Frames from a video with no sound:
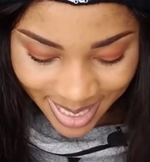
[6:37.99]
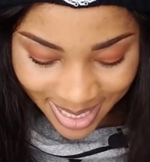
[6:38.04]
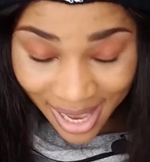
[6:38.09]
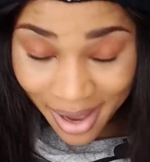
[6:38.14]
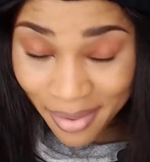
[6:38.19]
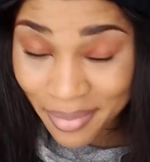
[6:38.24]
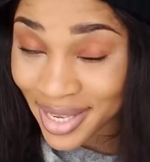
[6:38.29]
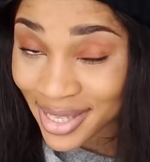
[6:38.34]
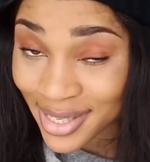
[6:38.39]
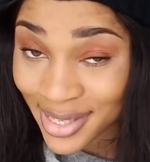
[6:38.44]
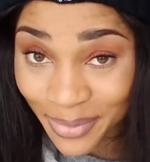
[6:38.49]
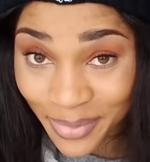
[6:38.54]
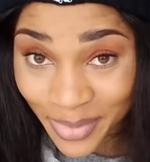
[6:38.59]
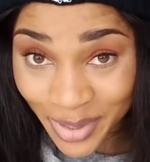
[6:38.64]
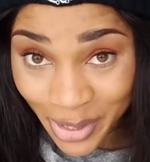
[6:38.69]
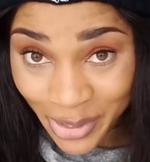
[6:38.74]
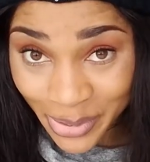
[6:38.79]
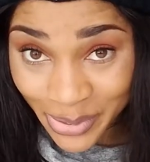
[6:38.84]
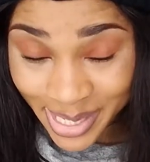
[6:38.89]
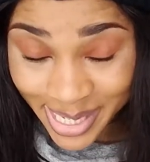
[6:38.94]
I made some
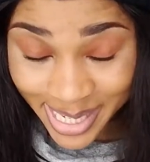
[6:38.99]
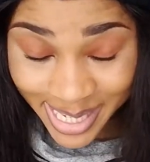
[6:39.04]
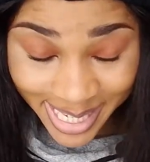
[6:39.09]
notes